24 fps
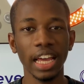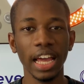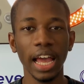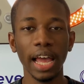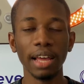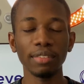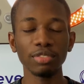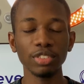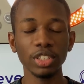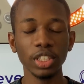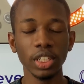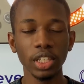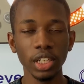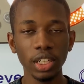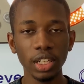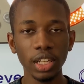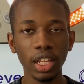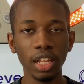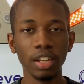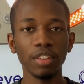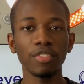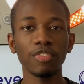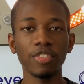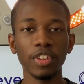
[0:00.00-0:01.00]
I've seen a
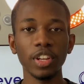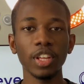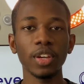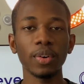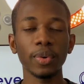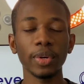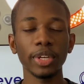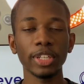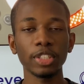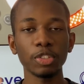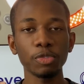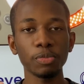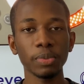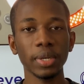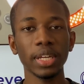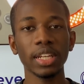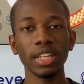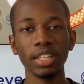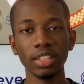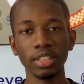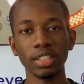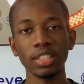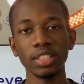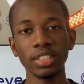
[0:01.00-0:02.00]
lot of video
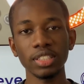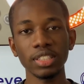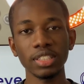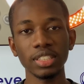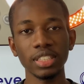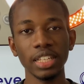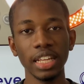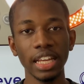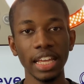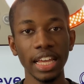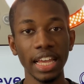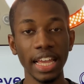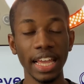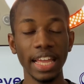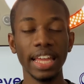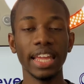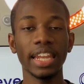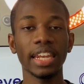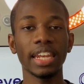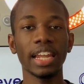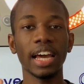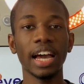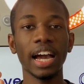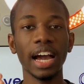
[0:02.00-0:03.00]
explaining this
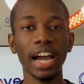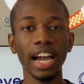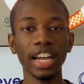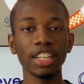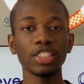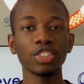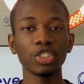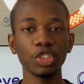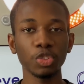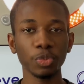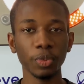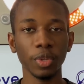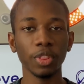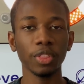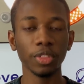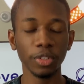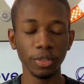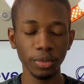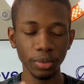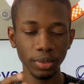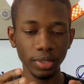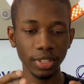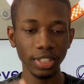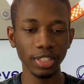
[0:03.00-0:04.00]
and I just went
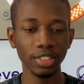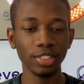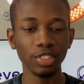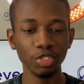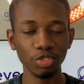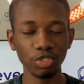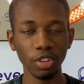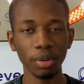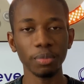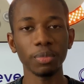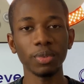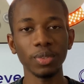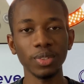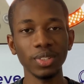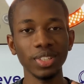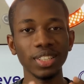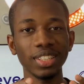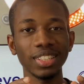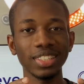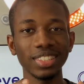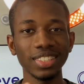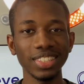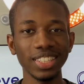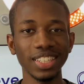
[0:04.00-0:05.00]
through this trouble
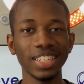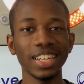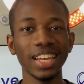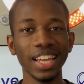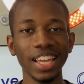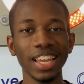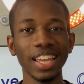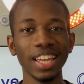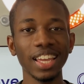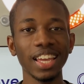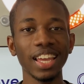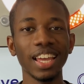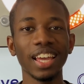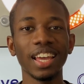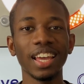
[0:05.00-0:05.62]
today